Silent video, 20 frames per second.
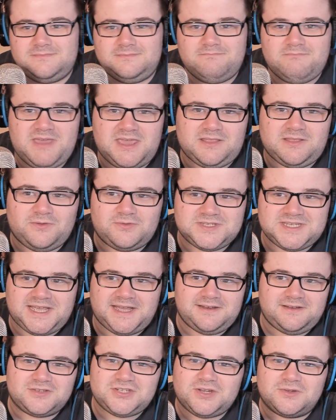make those
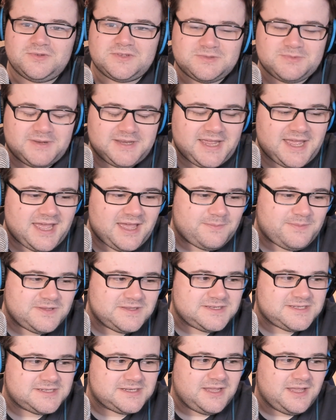kind of jokes when that
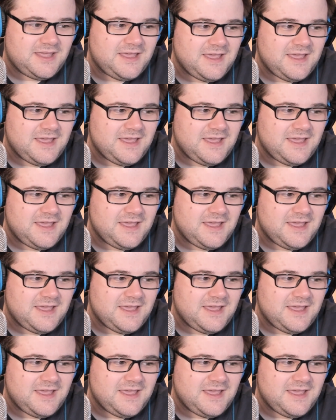happens.